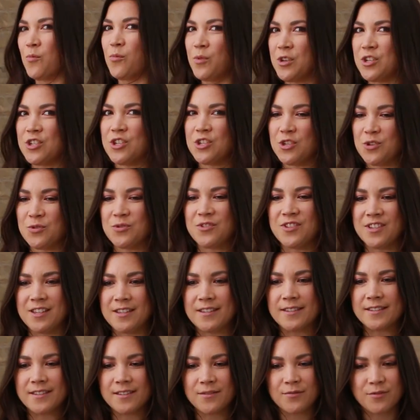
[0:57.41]
we should use
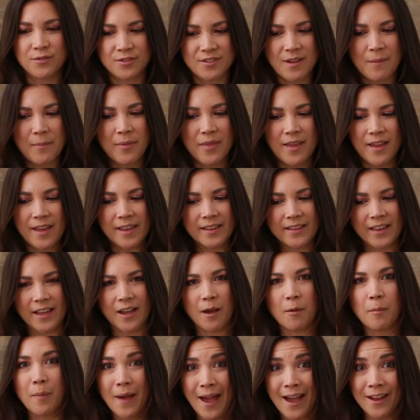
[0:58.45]
these for something,
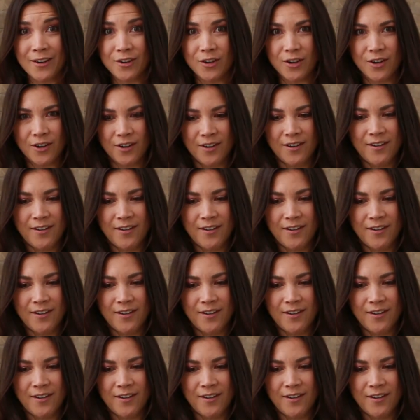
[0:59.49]
like a batter.